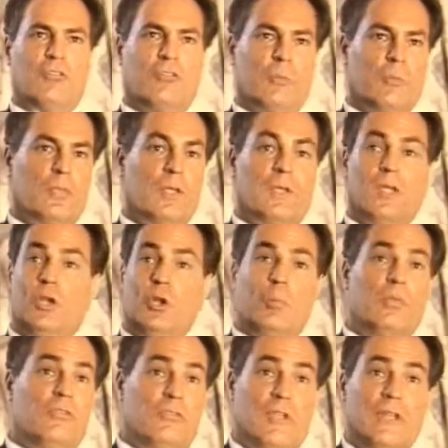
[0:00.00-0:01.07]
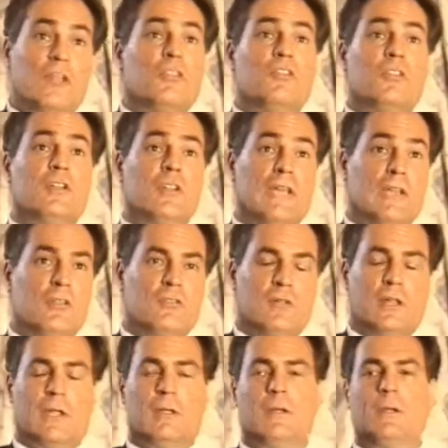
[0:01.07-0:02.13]
something, it'll be seen
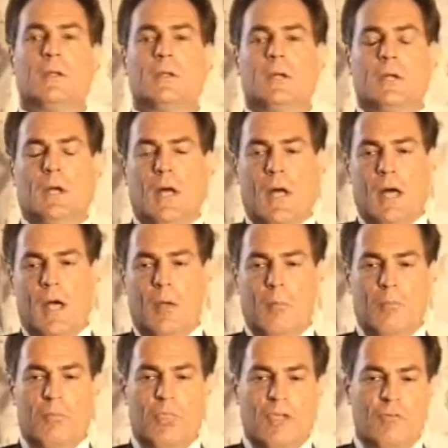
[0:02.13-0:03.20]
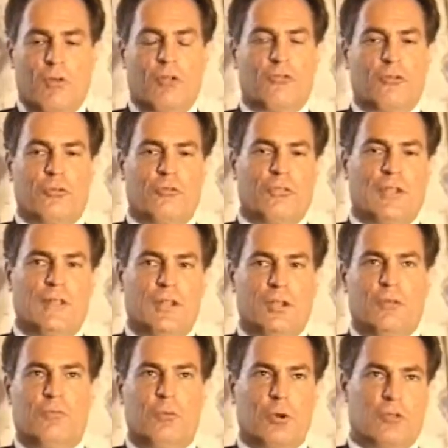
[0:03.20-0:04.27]
instantaneously. They've also said that
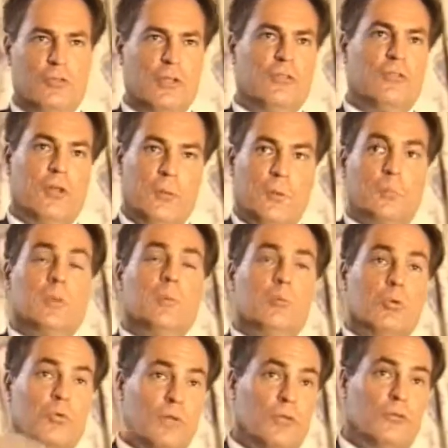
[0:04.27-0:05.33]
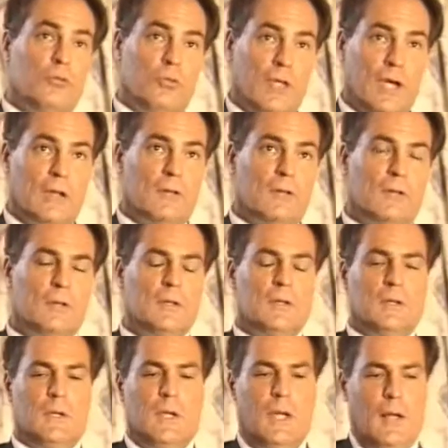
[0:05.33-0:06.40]
in fourth density, when we move into that,
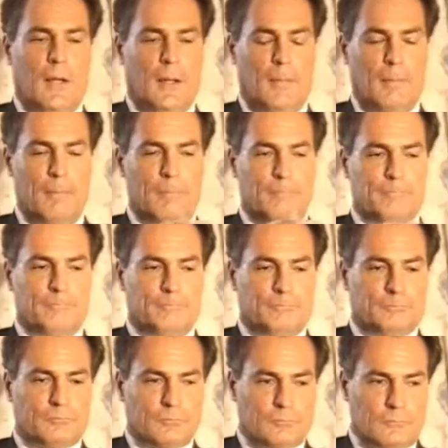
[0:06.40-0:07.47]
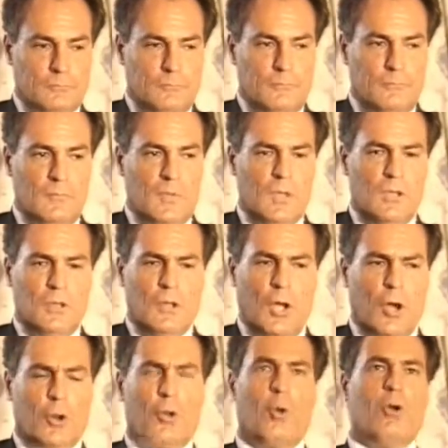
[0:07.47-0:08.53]

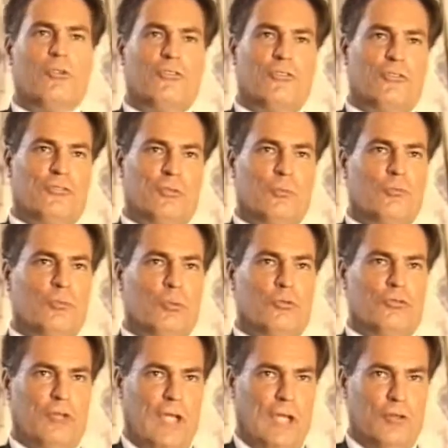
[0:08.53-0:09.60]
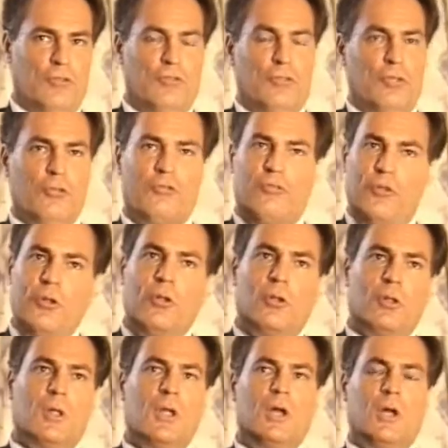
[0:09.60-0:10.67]
our court systems will change. There's
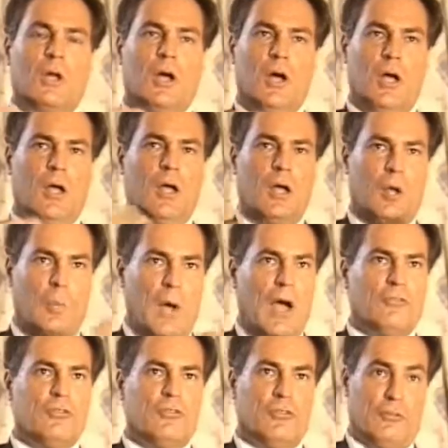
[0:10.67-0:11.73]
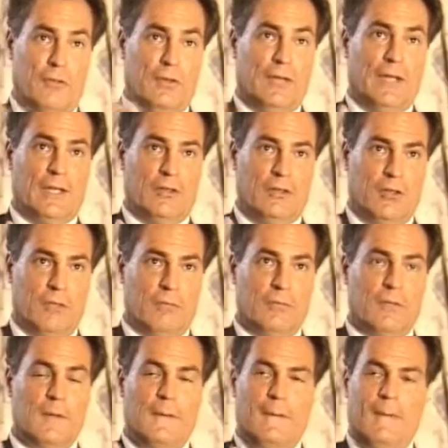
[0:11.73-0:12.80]
still a positive and negative.
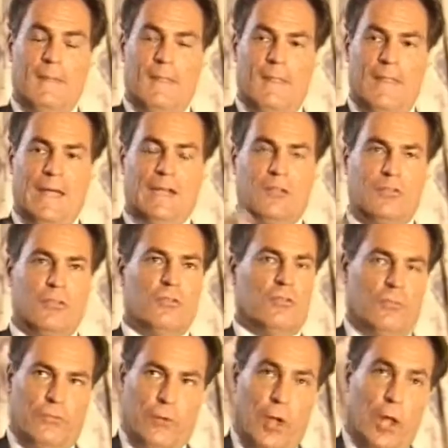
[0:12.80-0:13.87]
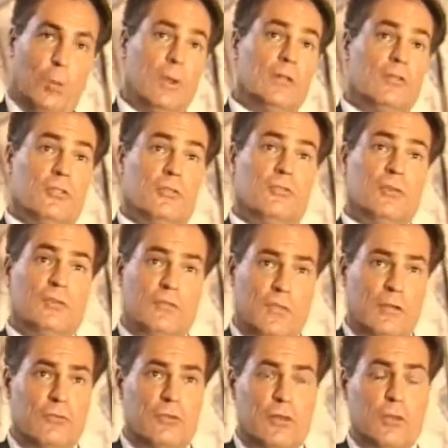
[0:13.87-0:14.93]
That exists all the way to the fifth
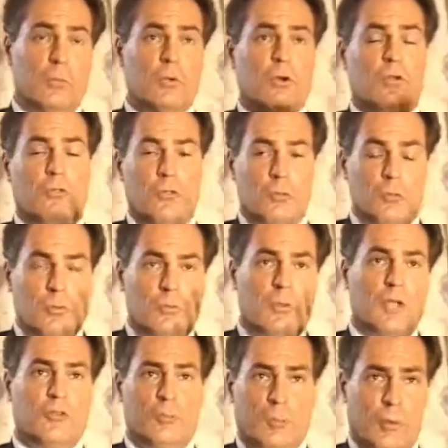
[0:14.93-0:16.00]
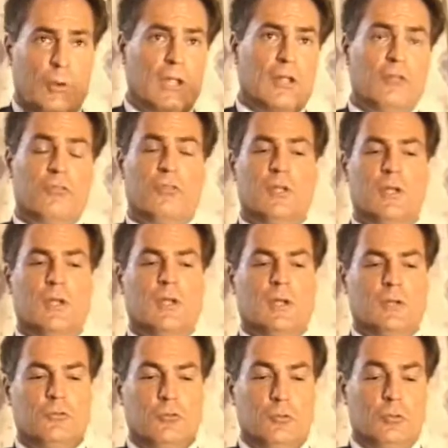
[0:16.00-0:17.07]
density, where you will experience
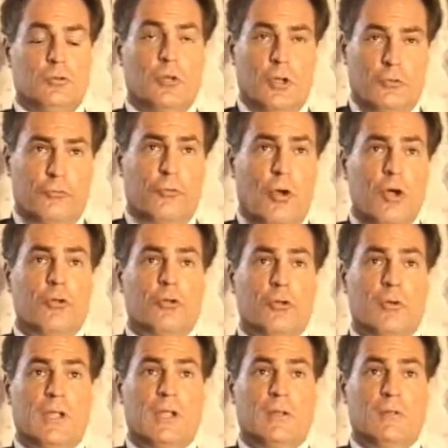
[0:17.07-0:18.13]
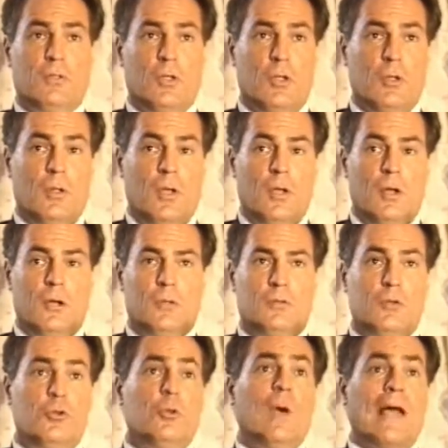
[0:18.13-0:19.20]
to a strong degree the
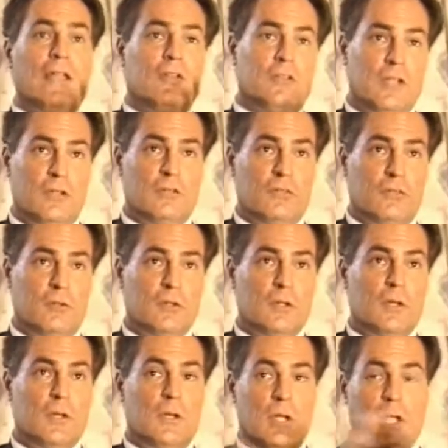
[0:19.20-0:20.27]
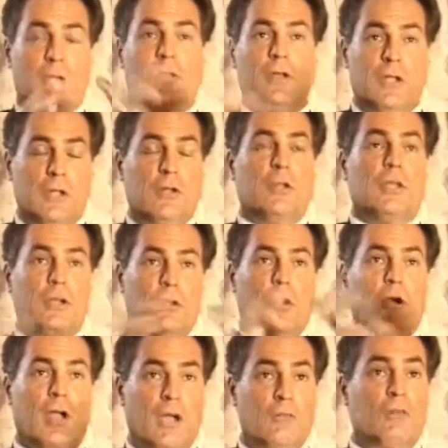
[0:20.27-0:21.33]
dualities in
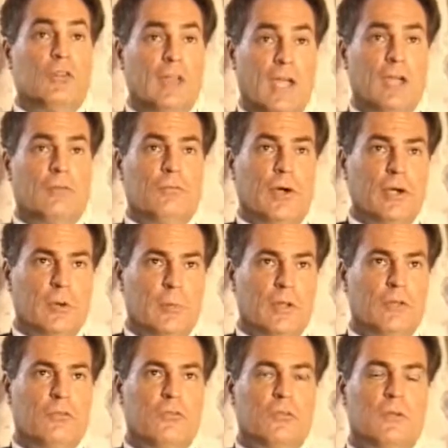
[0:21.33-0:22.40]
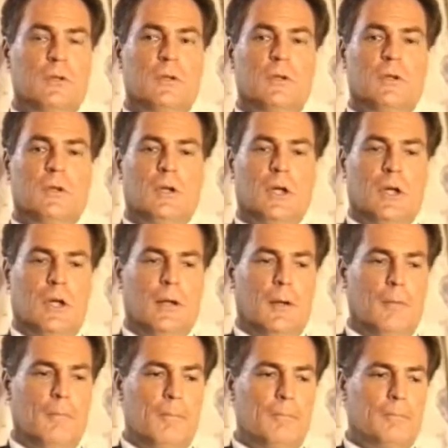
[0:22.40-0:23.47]
our everyday environments.
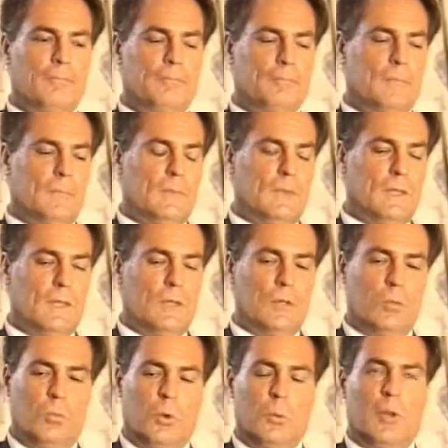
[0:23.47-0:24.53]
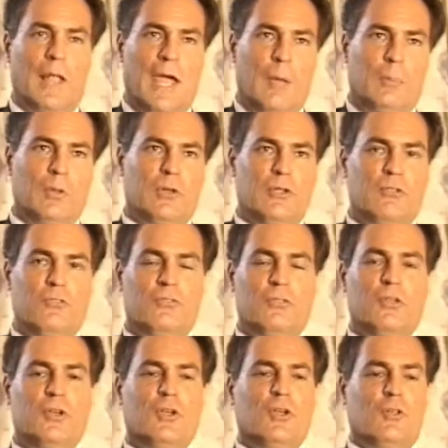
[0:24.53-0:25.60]
What will happen is
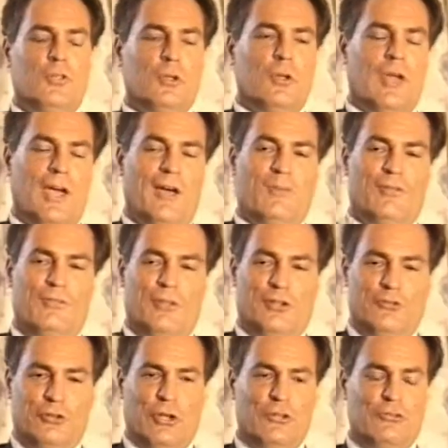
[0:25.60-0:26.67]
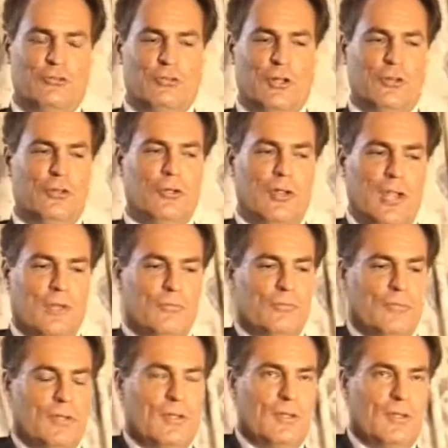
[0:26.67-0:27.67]
you'll have a judge and you'll have